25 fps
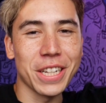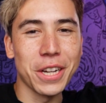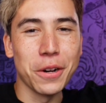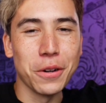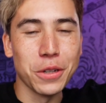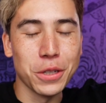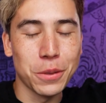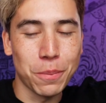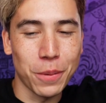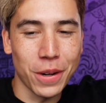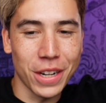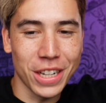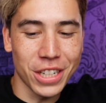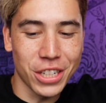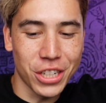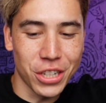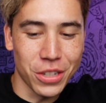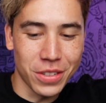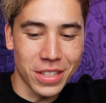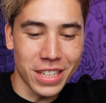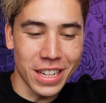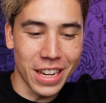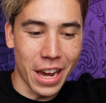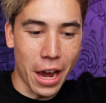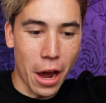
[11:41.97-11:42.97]
it was pretty
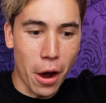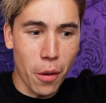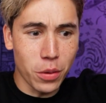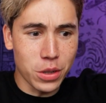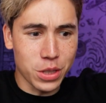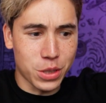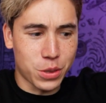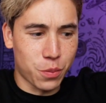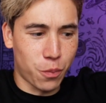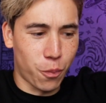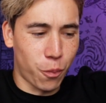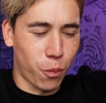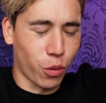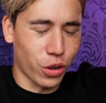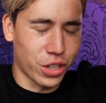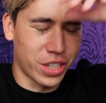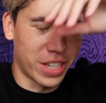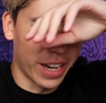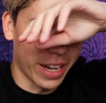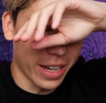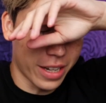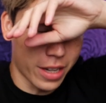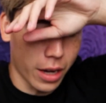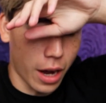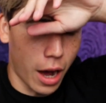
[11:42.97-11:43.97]
juicy. It was
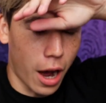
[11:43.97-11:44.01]
ridiculous.